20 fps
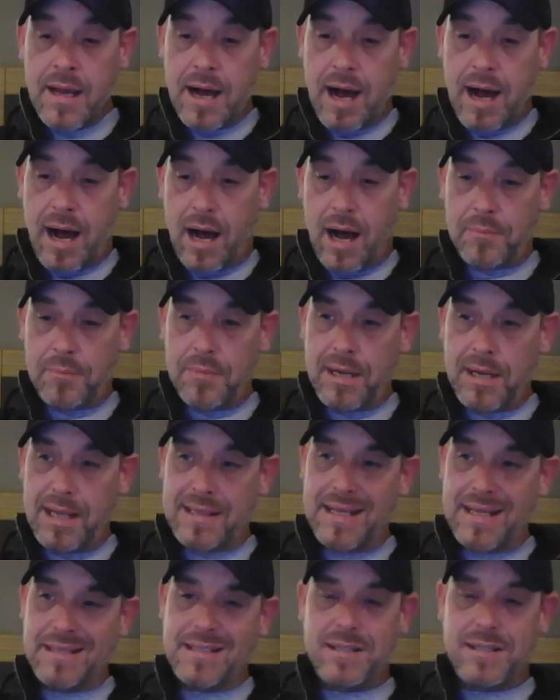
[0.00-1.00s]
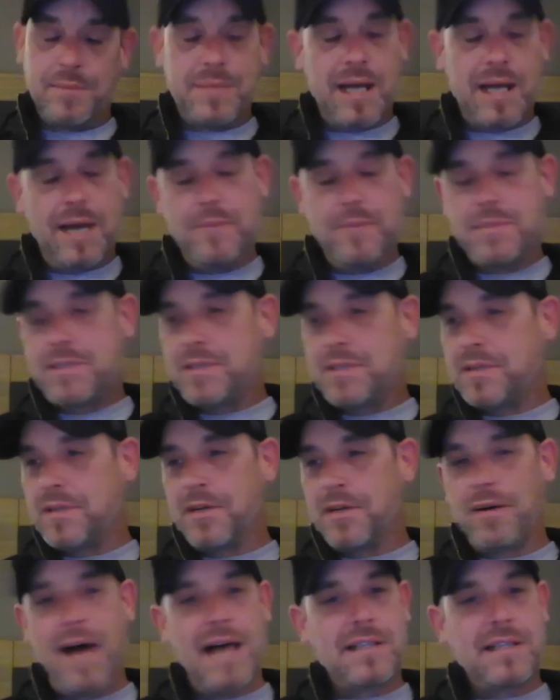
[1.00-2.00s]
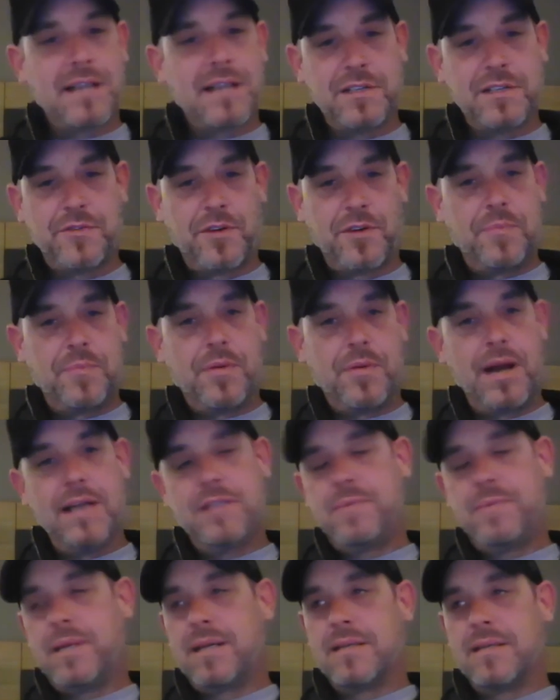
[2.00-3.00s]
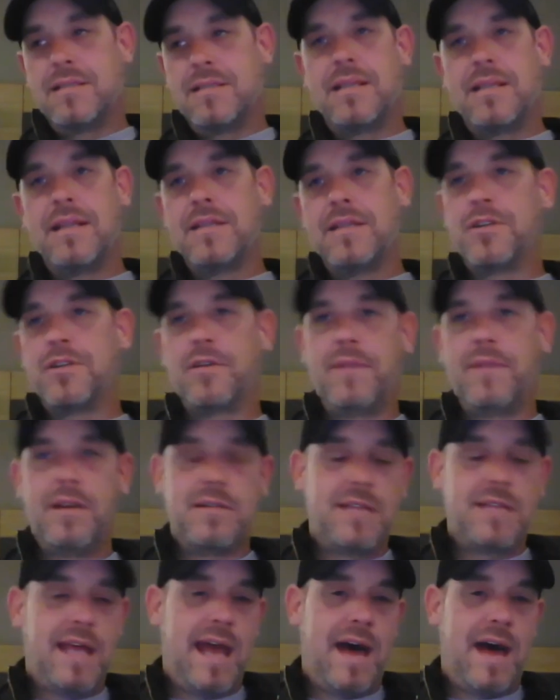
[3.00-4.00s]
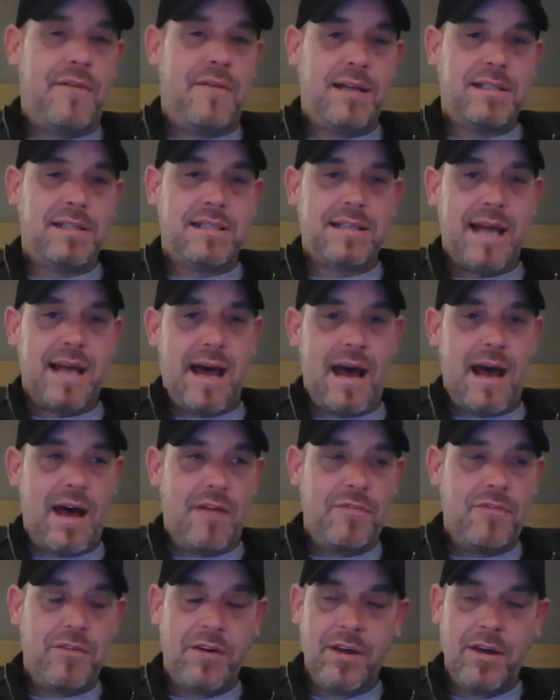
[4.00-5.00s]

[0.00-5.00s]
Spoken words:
And then sometimes they'll ask us for a price because the surveyors they have on staff,